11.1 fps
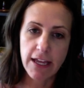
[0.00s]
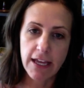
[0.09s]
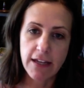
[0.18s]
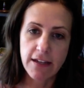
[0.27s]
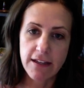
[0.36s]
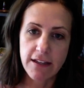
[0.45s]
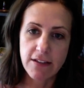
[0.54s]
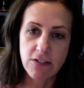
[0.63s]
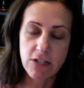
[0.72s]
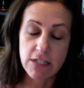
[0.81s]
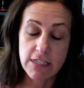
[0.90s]
And
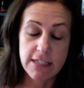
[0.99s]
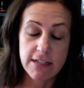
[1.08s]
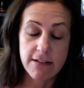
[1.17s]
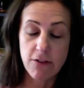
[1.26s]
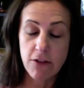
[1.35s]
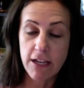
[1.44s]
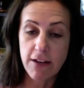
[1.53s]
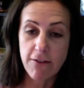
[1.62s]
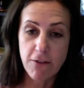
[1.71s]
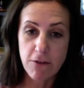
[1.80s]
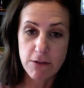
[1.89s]
just
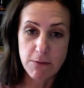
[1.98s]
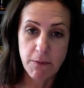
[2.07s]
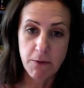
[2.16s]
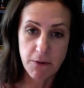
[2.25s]
looking for those people